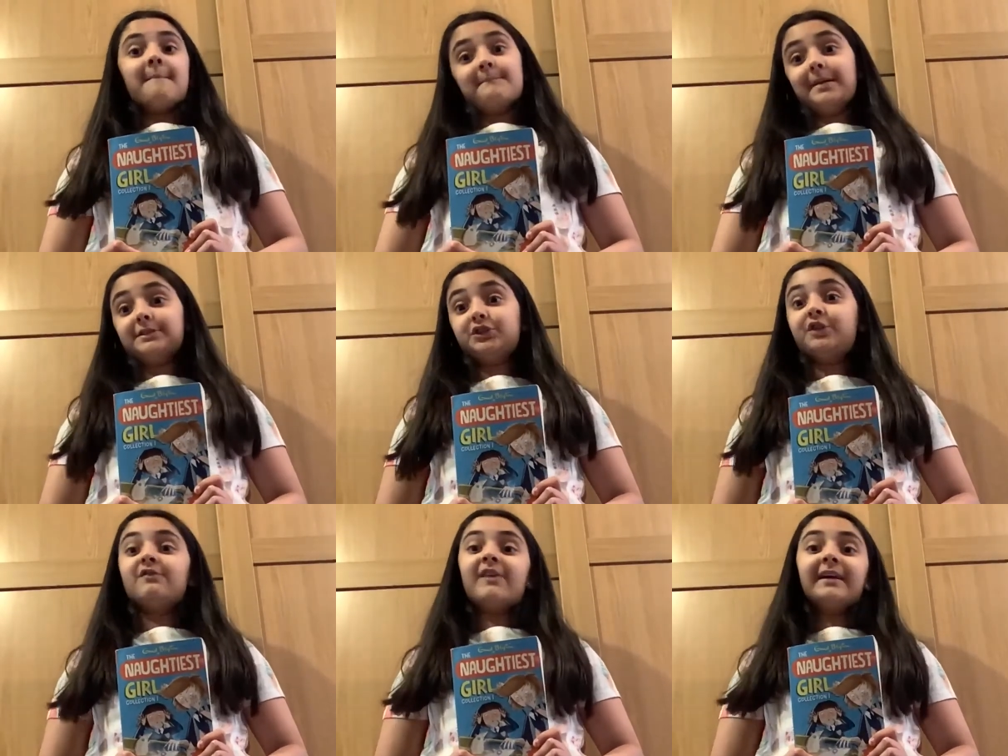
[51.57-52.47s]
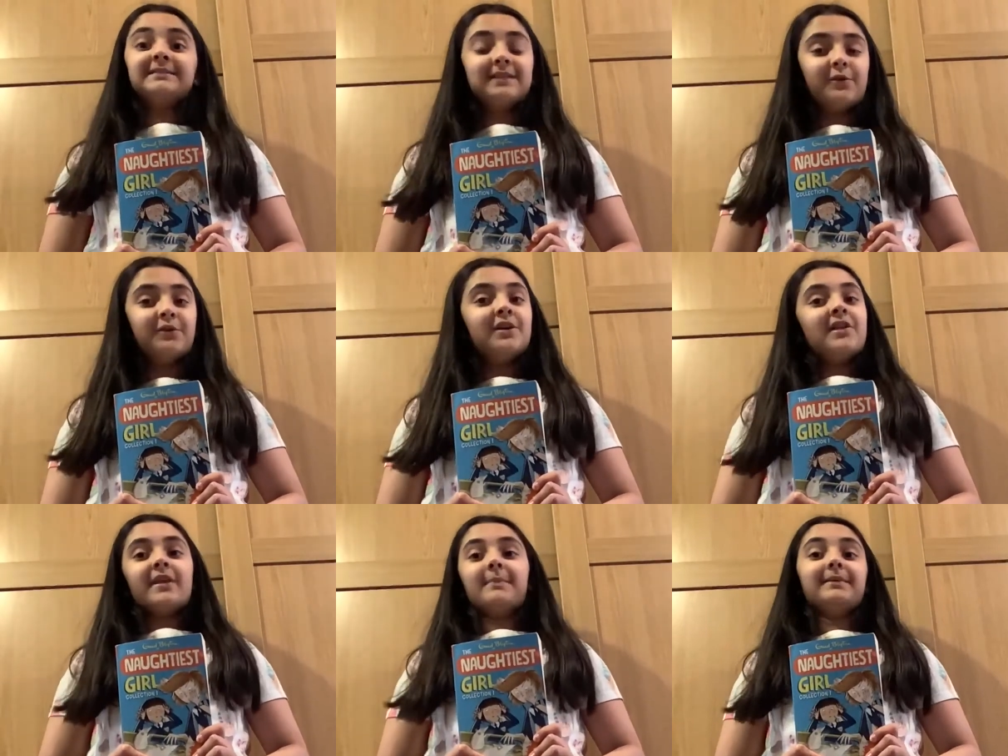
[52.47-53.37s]
but soon finds out
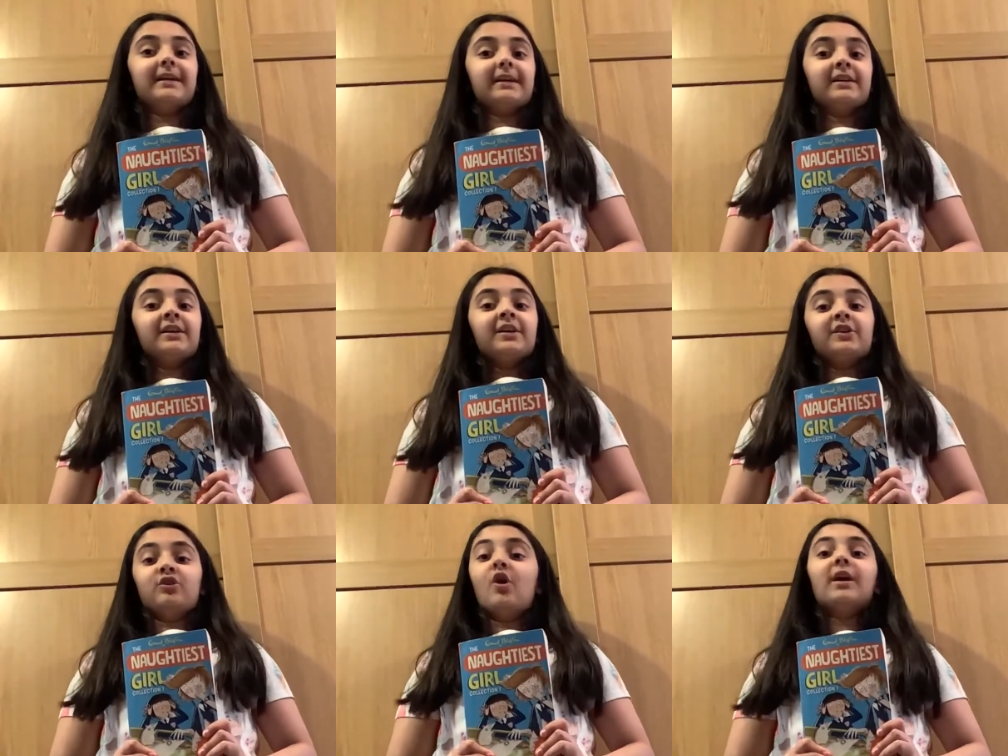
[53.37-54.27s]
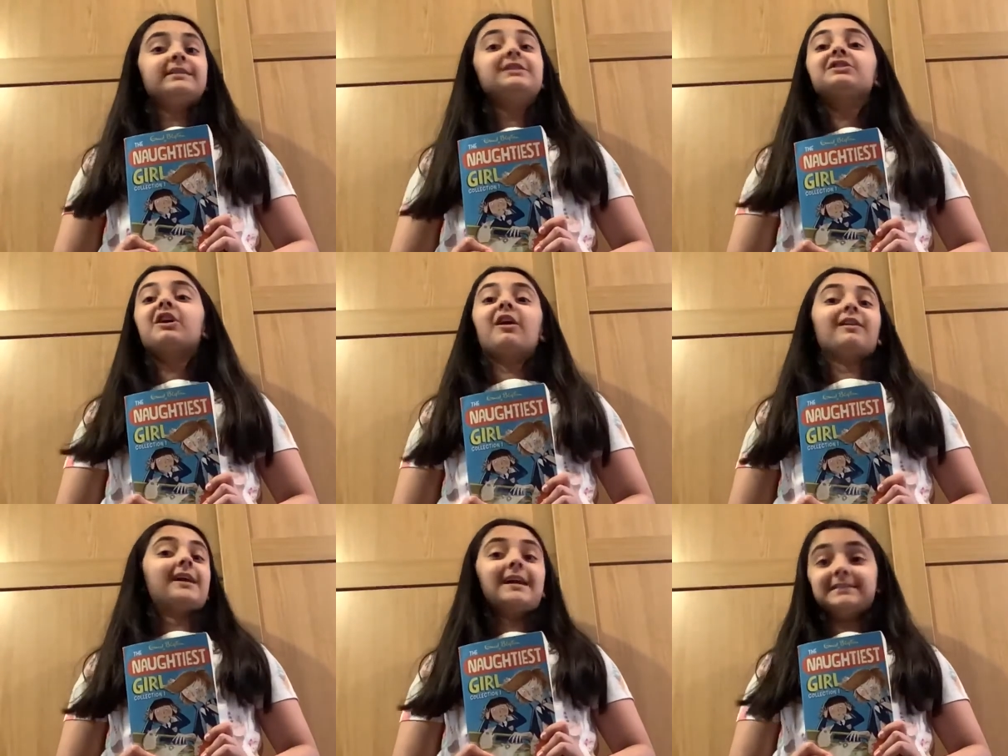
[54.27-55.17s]
that being the naughtiest girl
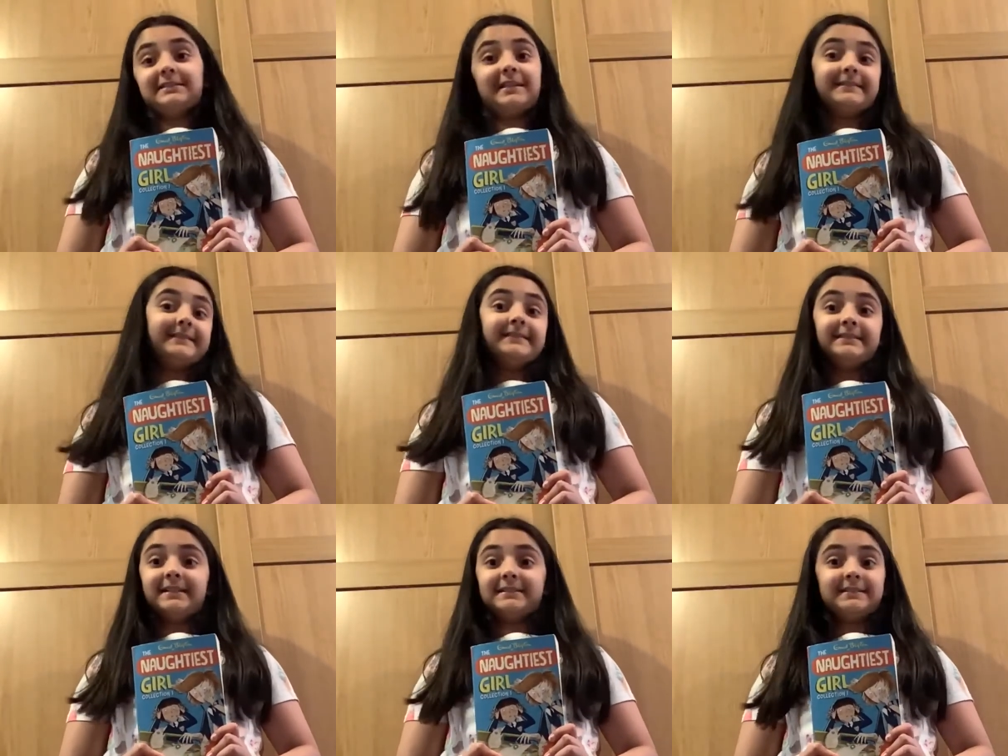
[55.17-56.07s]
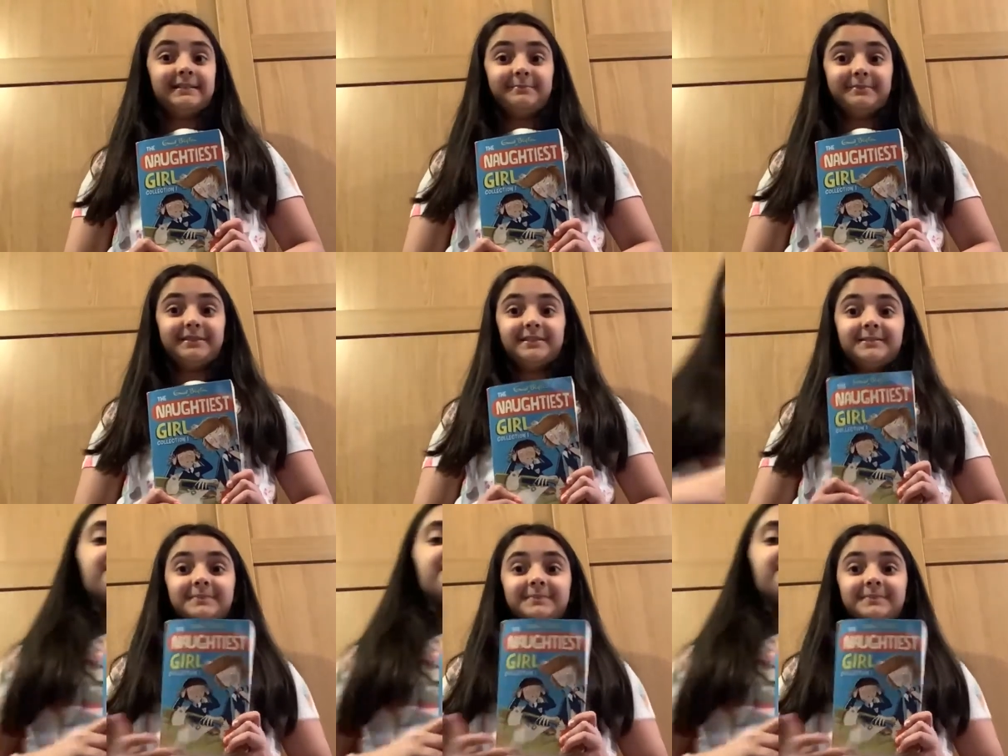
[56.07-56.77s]
isn't as easy as it seems